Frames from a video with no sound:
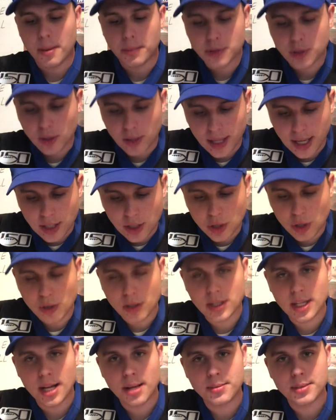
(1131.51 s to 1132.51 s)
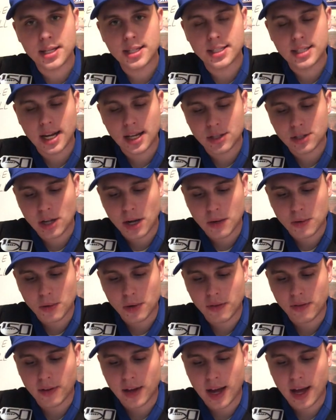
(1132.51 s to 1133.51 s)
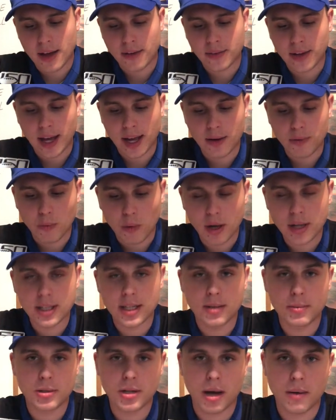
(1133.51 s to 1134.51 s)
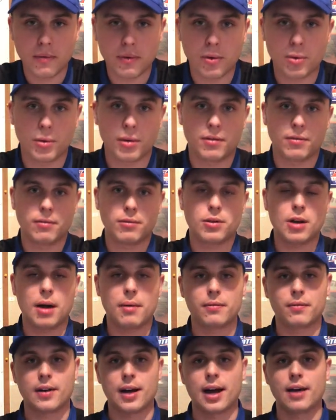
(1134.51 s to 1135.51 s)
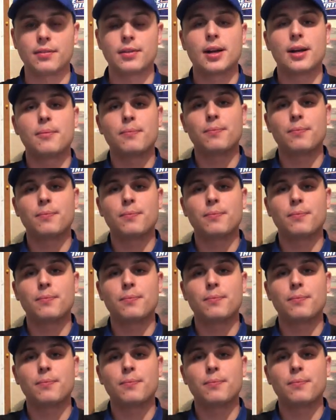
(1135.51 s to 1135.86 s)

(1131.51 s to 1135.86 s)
So they get 2 teams inside the top 25 and 1 team in the top 5.